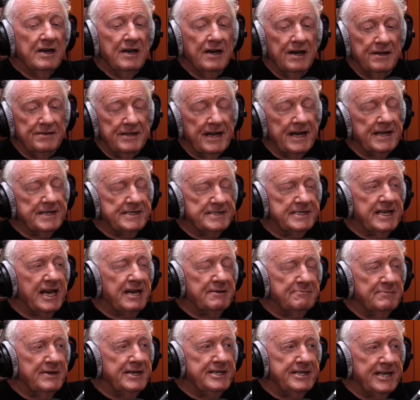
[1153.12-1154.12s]
And that
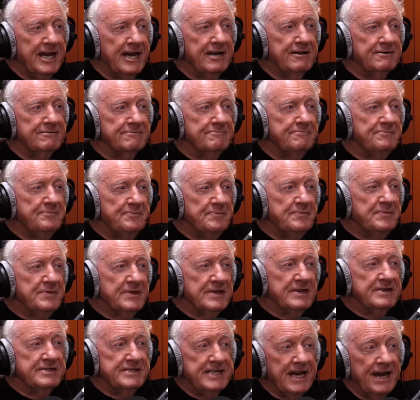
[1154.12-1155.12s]
set me down
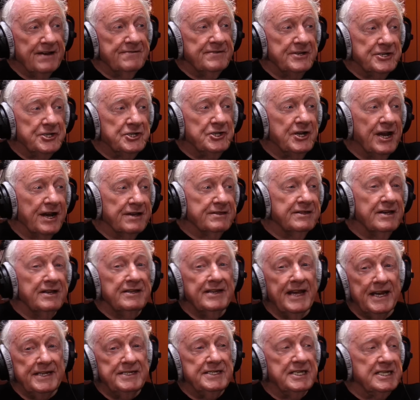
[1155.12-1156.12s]
the track that
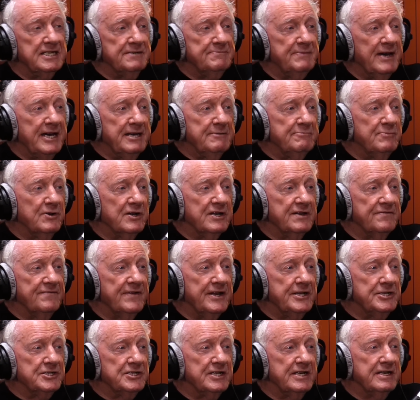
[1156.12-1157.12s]
led to the bait book
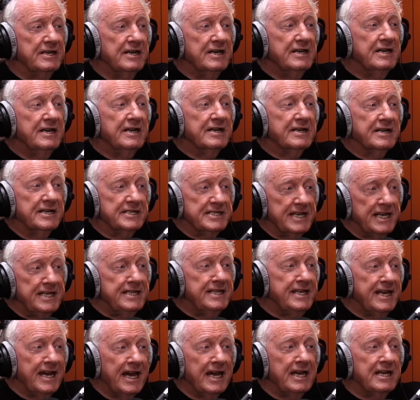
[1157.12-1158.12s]
eventually. Because in
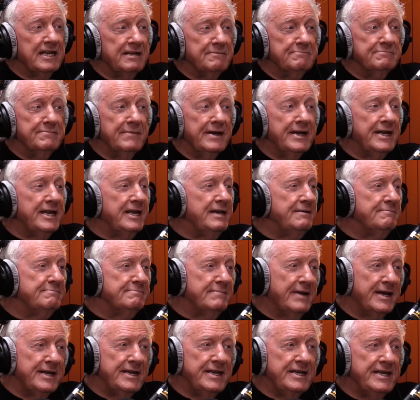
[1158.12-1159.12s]
the end, many,
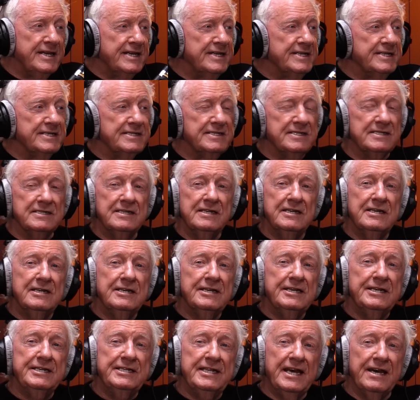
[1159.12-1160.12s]
many years
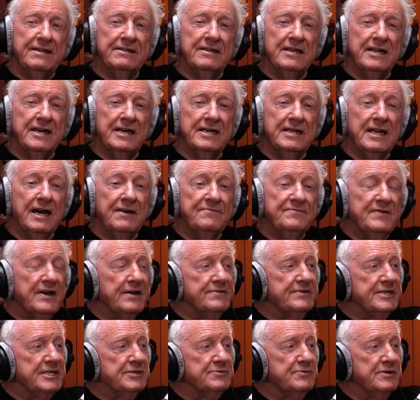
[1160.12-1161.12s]
down the line, I
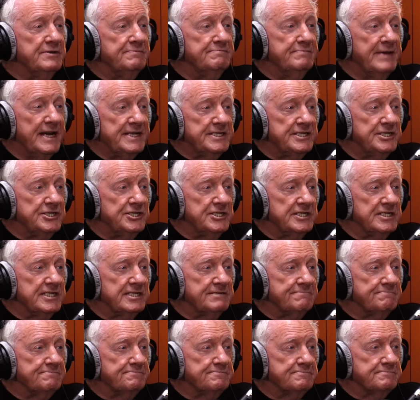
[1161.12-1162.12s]
found this word messengers.